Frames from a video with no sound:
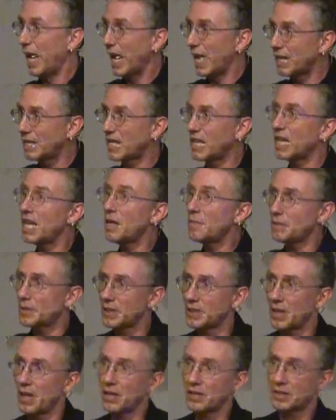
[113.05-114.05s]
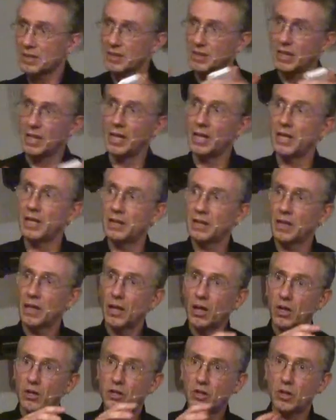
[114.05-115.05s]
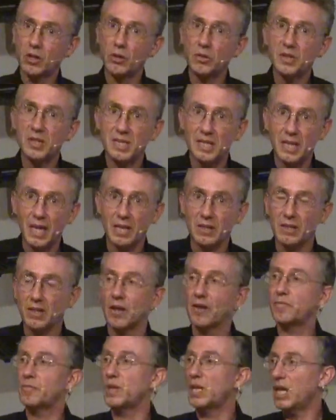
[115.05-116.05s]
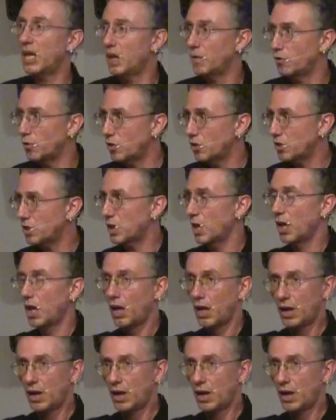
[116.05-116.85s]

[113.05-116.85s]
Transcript: It keeps us in a certain set of behaviors,